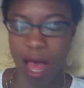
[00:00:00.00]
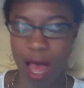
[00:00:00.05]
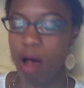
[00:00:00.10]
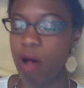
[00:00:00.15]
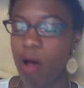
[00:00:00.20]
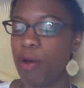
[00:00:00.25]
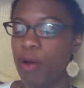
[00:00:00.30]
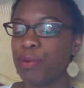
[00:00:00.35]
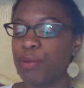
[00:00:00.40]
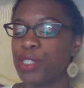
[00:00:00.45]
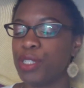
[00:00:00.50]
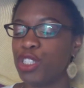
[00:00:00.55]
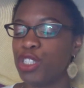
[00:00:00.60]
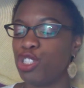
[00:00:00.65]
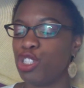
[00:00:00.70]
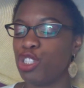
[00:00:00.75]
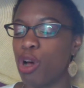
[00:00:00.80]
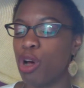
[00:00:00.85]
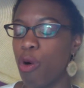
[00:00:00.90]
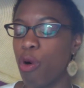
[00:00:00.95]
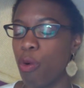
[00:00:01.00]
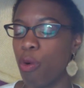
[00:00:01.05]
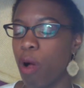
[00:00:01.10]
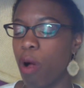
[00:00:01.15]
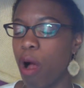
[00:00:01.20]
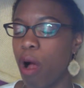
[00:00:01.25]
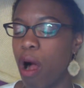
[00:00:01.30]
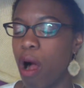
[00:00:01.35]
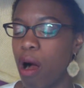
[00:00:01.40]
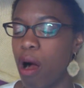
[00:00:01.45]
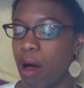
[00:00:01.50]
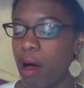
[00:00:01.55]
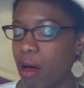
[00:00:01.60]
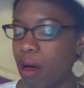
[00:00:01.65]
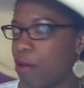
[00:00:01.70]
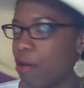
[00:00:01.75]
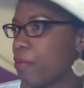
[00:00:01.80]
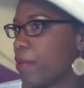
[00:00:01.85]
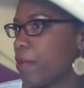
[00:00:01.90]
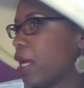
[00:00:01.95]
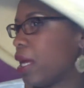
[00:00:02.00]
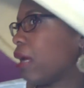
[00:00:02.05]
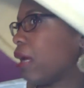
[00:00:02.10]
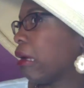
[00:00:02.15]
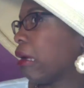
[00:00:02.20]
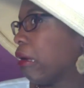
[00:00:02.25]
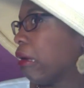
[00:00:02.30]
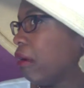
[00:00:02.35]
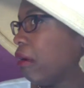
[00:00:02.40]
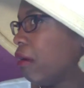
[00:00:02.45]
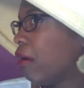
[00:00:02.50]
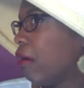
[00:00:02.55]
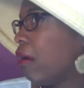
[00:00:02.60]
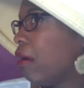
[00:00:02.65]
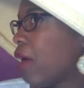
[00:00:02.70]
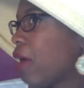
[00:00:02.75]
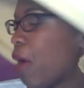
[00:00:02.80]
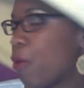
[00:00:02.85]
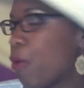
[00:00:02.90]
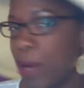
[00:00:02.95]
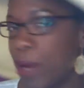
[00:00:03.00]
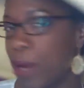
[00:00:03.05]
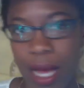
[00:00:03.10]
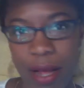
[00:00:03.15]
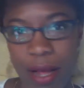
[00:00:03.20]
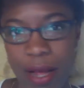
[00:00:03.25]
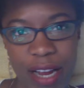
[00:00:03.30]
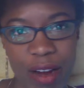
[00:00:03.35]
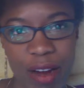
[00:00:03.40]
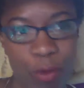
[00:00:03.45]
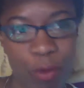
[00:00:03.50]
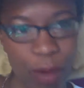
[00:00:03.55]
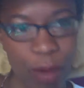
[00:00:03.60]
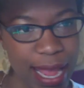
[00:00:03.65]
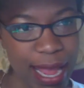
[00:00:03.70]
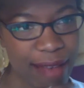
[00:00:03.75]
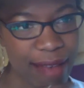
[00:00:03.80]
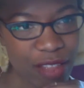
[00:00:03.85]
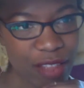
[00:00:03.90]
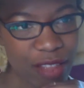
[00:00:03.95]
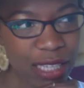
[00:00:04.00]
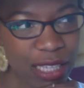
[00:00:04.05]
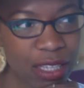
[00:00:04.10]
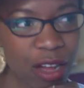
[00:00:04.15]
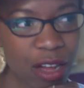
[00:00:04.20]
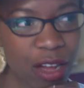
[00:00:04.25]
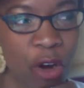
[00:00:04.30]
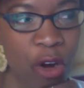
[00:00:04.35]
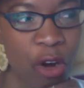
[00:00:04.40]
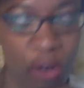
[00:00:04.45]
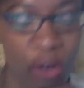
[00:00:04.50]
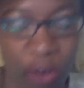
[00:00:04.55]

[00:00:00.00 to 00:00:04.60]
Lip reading: Oh, it was so calming. I went out here a week after I saw